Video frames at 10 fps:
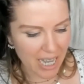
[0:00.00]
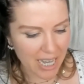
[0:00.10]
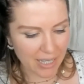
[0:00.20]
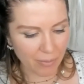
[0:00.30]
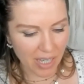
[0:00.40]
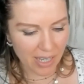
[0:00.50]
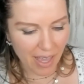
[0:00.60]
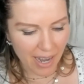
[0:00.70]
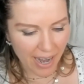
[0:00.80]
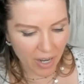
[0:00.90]
something
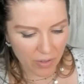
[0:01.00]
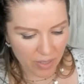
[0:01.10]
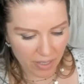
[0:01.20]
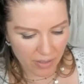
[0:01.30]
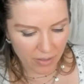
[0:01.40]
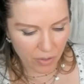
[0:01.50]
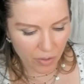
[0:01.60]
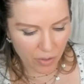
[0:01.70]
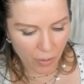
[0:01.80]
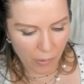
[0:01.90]
that I consider
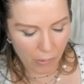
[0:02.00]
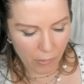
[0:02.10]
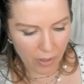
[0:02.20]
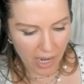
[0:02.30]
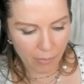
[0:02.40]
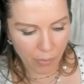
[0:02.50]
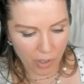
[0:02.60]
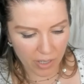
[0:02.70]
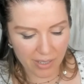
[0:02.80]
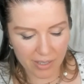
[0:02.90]
so
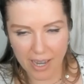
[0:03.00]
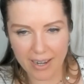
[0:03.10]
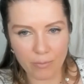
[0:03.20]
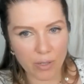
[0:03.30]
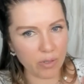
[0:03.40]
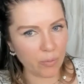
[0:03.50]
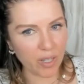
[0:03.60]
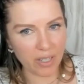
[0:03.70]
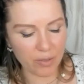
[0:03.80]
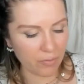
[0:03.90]
important, and we would be
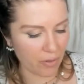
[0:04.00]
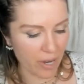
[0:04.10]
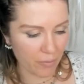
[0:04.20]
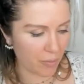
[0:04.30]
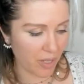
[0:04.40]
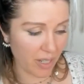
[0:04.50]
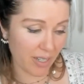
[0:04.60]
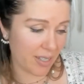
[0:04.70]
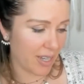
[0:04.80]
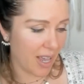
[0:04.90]
here forever
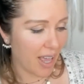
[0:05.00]
because,